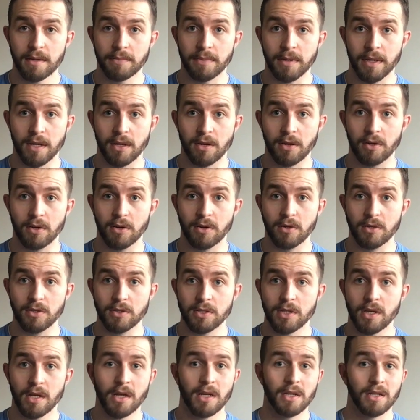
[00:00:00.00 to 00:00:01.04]

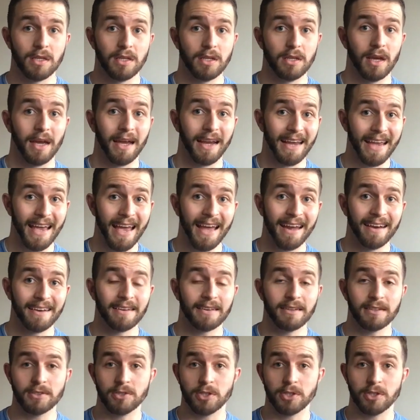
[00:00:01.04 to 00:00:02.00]
because again,